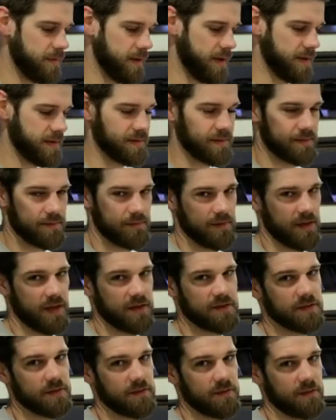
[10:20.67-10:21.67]

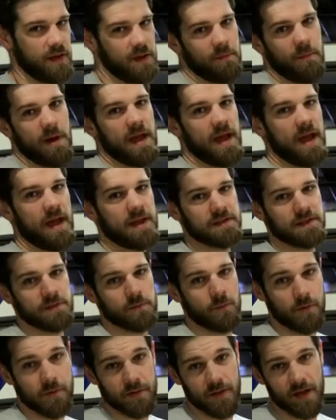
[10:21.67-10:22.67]
It's in my eyes,
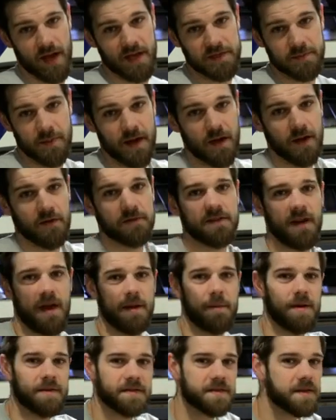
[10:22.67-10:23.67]
it's worth it. I spend enough
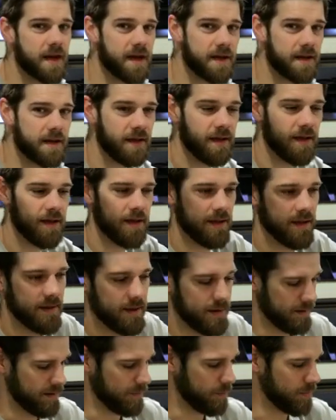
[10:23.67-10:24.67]
time outside.
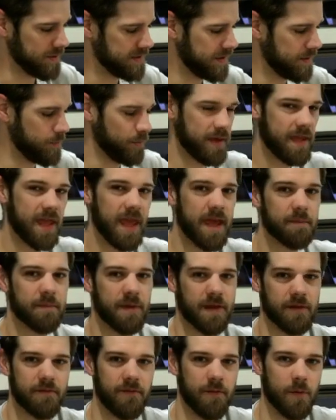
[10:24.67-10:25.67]
We camp
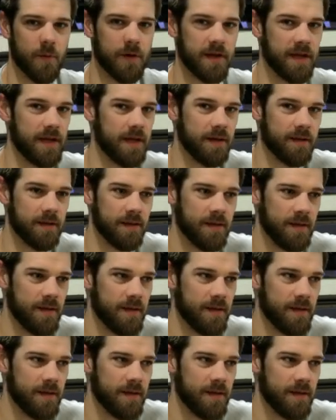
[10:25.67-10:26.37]
like 30